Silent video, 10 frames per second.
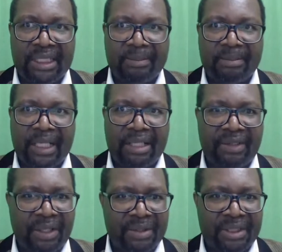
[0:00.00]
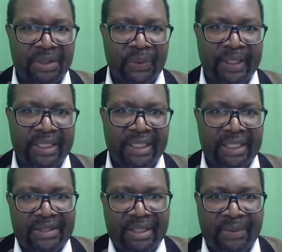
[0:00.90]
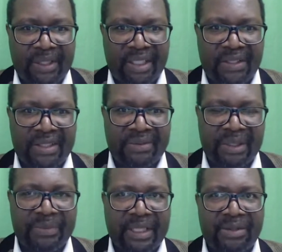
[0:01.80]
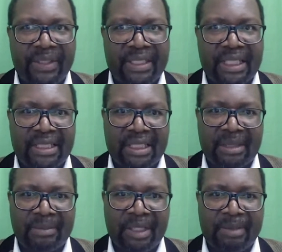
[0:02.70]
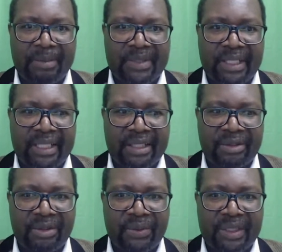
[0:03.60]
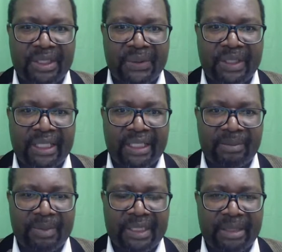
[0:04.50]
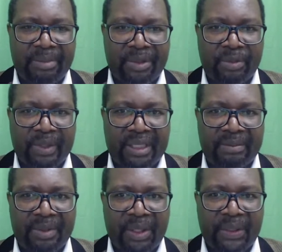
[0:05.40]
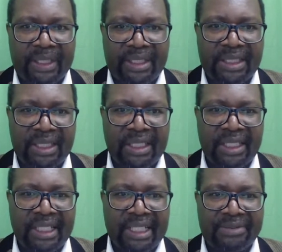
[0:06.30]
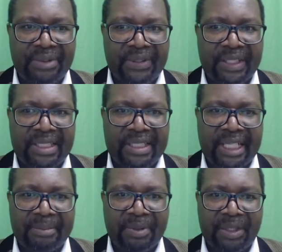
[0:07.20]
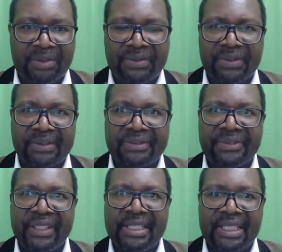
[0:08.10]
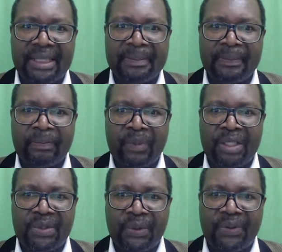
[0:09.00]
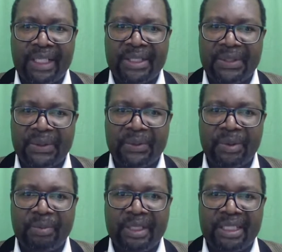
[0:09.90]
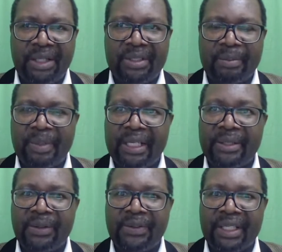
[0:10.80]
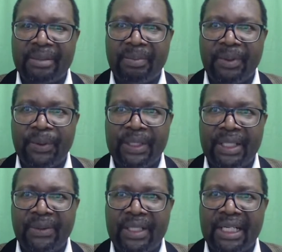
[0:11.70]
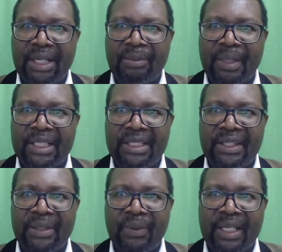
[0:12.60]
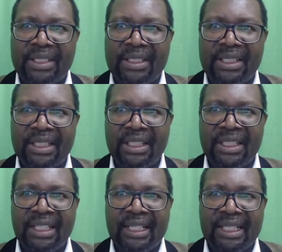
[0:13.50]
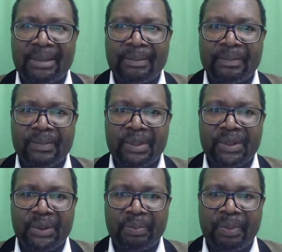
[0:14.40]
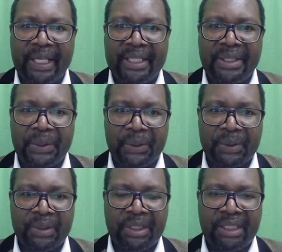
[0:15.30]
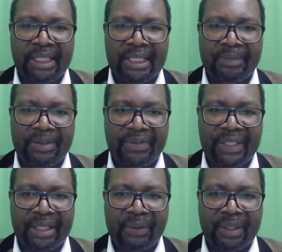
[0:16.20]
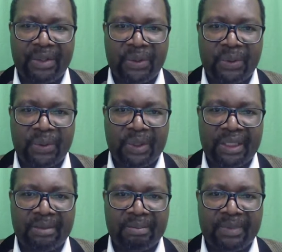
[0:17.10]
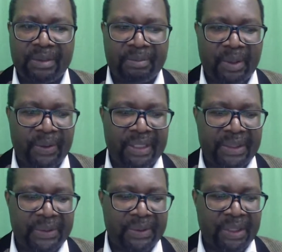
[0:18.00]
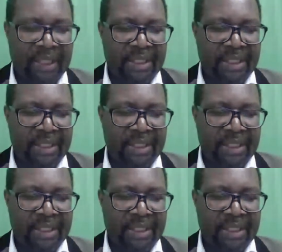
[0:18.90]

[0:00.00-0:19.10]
around 20,000, 20,500 as a minimum salary on which you can be able to be employed for this type of visa. So that will be now depend on the employer on how much they want to pay you if they are going to employ you.